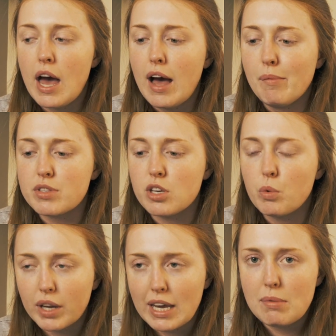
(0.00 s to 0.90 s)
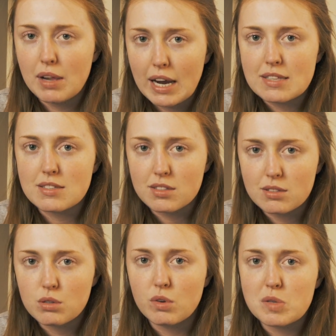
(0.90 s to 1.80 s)
So you want to keep the lasers
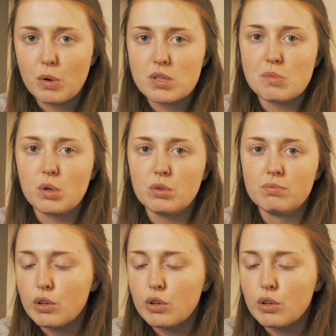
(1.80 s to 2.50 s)
as cool as possible.